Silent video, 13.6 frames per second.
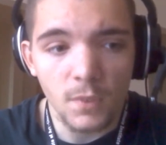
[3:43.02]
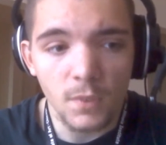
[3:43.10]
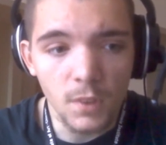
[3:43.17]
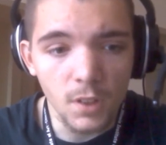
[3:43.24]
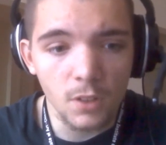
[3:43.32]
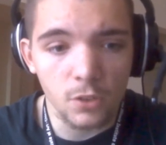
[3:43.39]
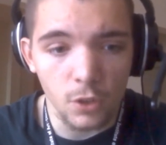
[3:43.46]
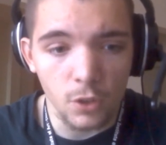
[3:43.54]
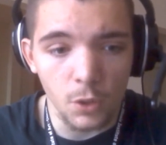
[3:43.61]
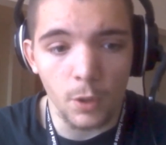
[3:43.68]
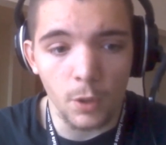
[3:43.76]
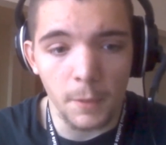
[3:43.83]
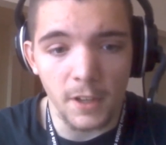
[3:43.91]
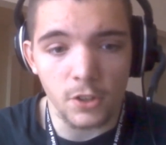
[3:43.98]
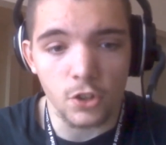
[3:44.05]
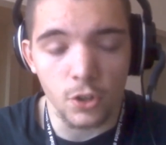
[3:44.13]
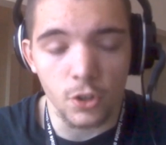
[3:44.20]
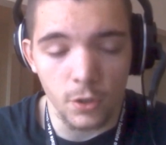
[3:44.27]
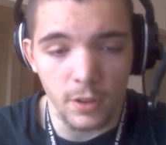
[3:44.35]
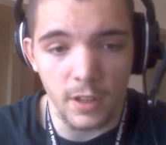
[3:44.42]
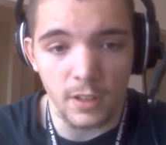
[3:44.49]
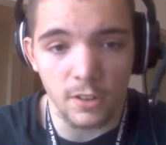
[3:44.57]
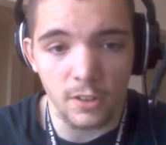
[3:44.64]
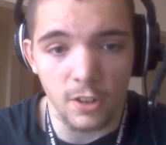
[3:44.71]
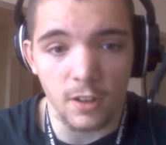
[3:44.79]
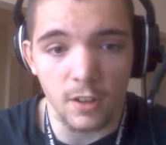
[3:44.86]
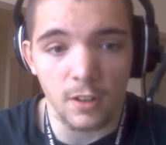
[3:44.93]
So you want to make sure that
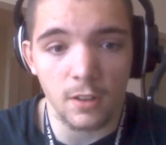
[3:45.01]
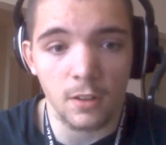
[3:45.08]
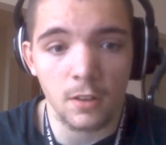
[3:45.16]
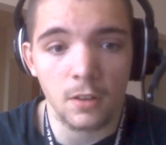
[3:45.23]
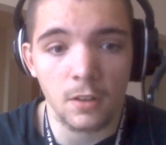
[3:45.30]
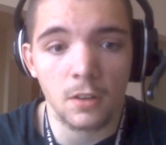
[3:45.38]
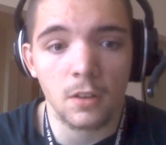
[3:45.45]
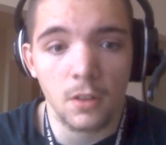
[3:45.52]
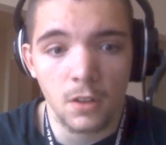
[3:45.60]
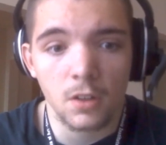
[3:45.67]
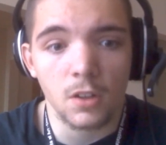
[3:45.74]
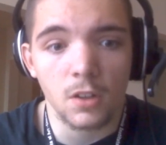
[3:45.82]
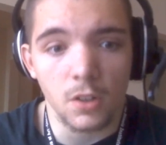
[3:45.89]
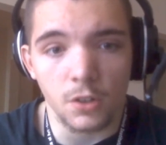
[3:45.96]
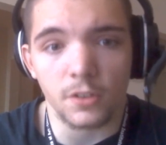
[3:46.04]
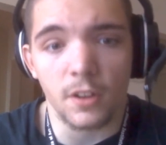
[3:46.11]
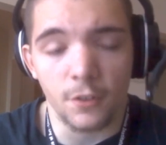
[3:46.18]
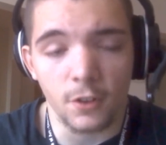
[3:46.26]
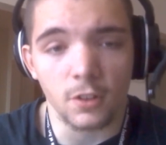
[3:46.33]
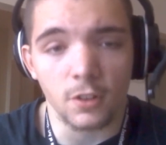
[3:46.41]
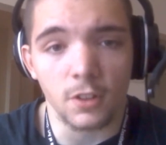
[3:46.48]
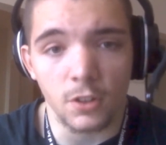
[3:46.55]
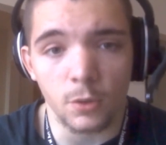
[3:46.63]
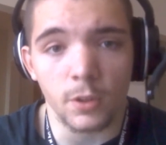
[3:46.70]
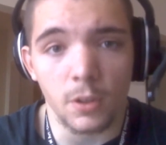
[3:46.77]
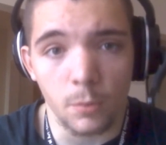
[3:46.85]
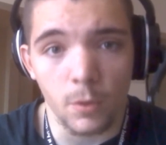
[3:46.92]
you're definitely
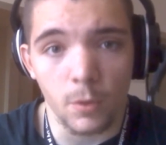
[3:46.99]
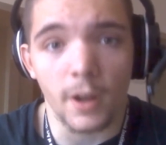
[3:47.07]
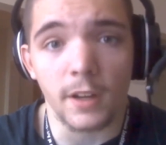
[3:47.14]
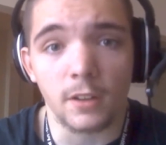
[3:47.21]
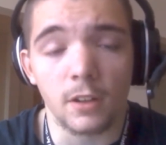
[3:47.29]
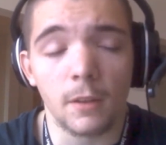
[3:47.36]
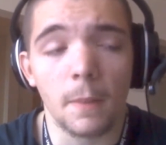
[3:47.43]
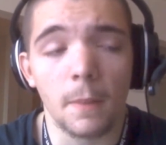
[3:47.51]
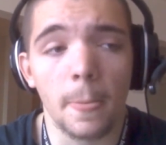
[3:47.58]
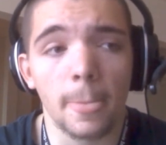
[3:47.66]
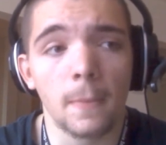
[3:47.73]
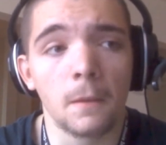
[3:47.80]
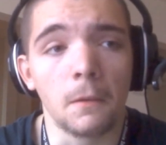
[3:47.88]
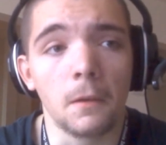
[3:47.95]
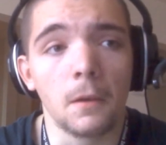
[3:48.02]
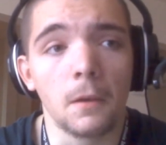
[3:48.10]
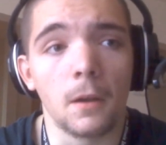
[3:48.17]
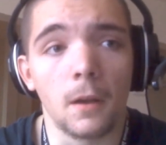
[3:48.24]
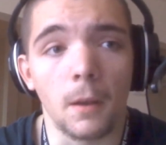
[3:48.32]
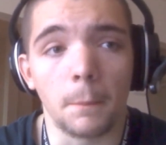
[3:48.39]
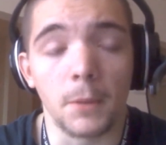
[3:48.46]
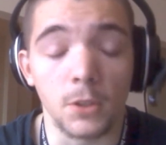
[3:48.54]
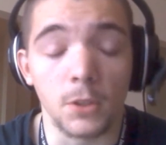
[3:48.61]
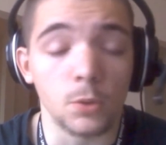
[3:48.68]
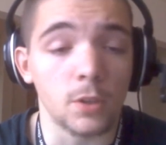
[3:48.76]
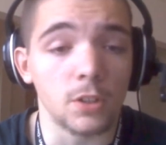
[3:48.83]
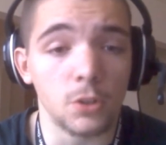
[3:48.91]
doing it right. But you
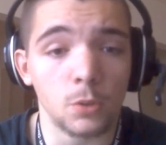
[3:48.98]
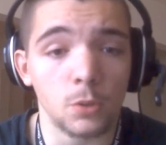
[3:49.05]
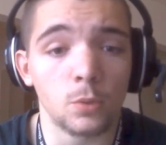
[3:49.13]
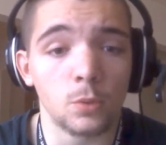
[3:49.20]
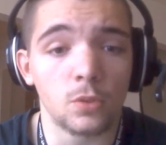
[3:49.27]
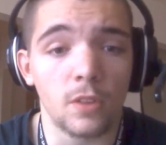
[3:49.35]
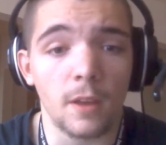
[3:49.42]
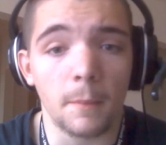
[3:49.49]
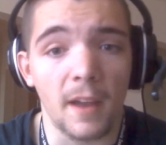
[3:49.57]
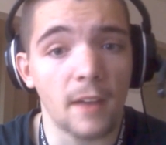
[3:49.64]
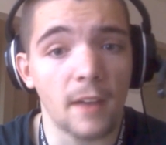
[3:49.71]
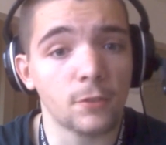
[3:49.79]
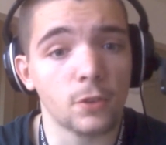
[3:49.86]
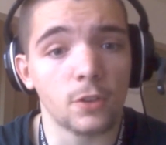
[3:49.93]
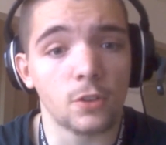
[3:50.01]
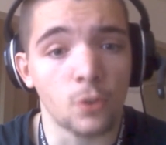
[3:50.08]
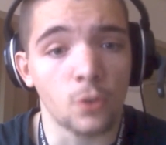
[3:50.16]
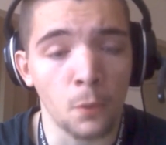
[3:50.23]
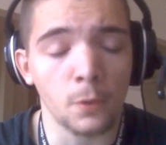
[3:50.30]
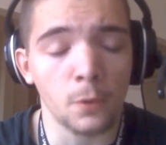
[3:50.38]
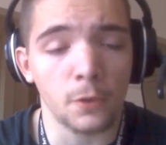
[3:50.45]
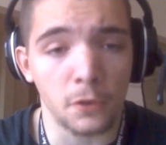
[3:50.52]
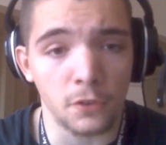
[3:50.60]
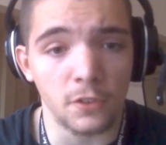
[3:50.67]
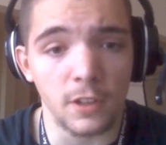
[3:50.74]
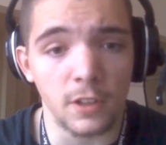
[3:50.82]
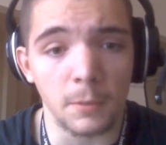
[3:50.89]
can use them after the Taurus
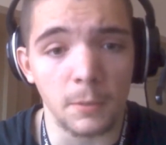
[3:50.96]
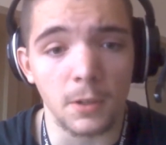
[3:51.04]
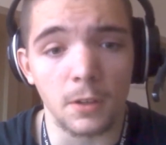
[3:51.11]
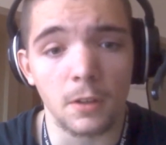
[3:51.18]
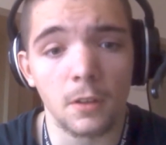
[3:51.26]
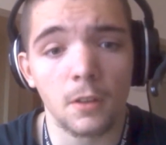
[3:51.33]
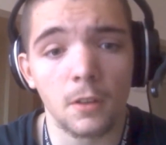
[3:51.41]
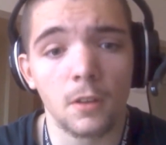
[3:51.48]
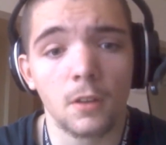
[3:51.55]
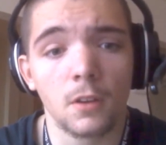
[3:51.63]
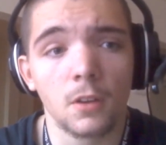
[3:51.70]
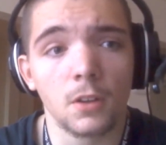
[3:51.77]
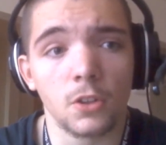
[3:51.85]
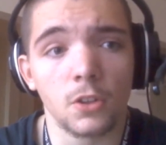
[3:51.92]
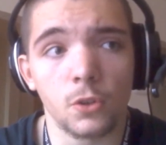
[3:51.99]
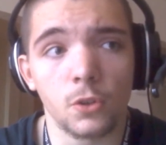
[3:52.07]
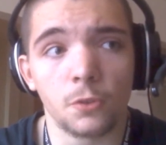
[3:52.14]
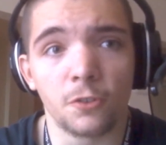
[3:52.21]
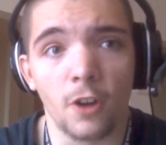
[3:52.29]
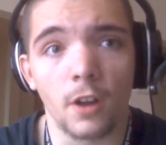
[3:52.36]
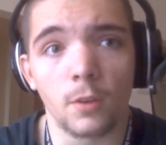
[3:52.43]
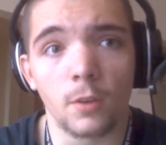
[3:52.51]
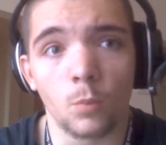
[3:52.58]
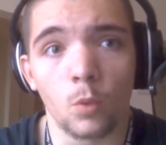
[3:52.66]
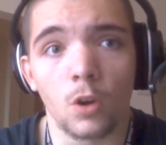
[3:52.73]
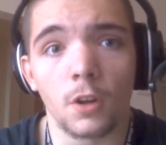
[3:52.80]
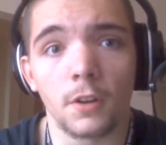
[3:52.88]
demon. You find
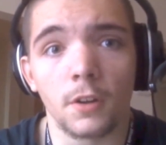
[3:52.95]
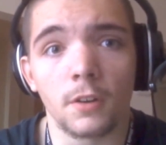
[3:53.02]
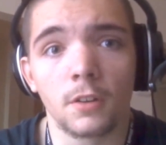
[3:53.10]
one,